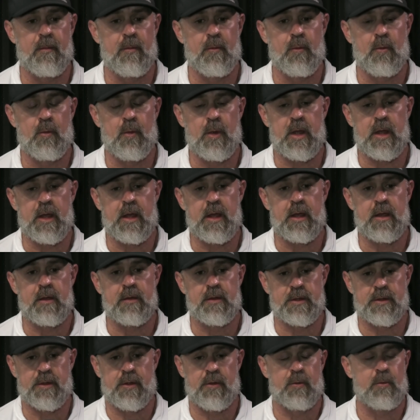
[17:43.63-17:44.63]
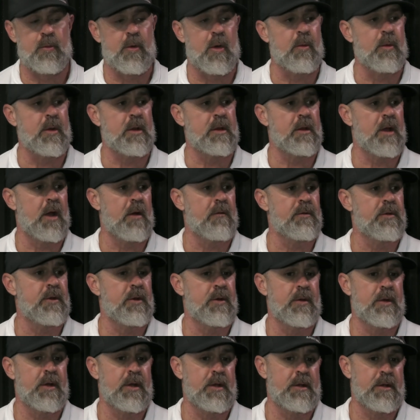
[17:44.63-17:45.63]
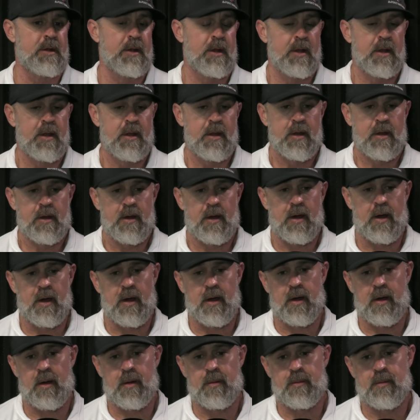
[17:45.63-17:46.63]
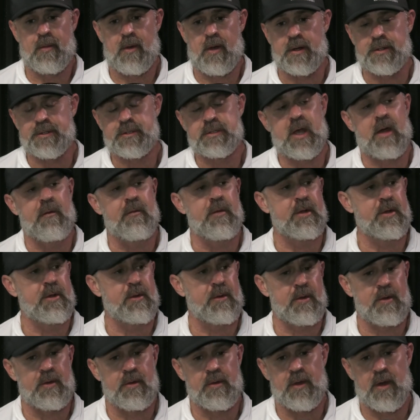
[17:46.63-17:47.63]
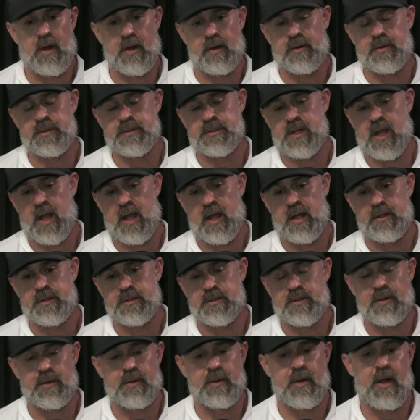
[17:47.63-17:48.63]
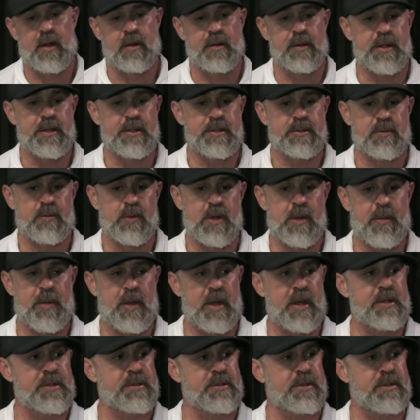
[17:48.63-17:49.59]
This is what we love doing. Our 7-year-old understands, or at least repeats, the